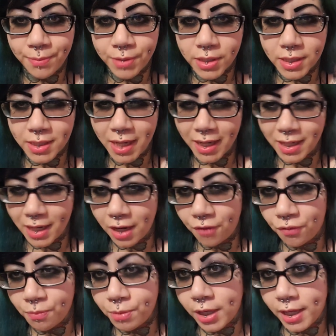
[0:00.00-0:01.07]
There's a technique
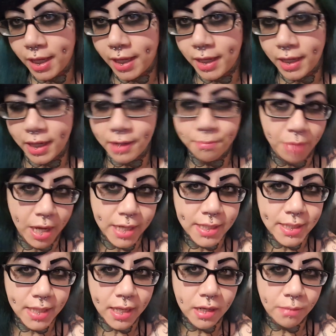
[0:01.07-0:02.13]
for putting ink in my
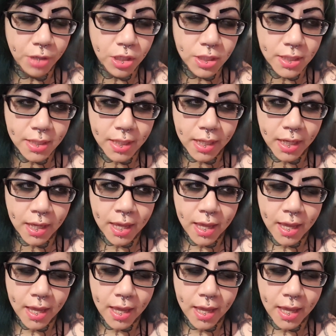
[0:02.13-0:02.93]
skin personally,